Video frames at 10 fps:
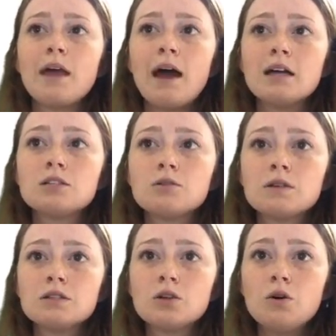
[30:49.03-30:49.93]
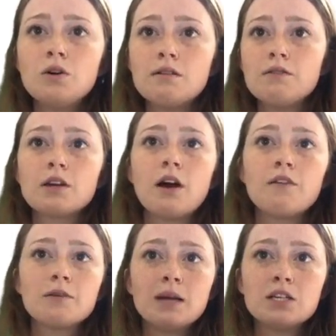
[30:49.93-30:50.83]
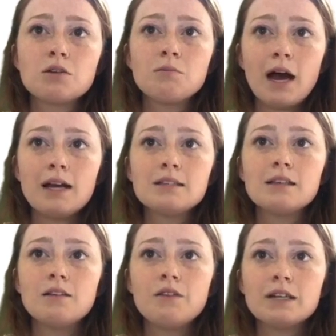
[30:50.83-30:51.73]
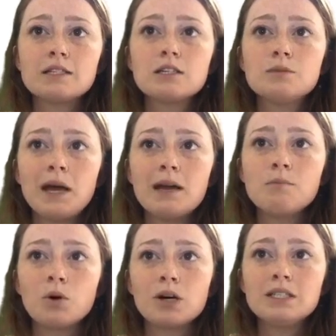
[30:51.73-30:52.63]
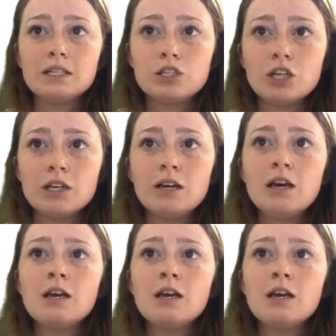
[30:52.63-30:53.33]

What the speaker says: As a result of the confirmation bias, investors pay more attention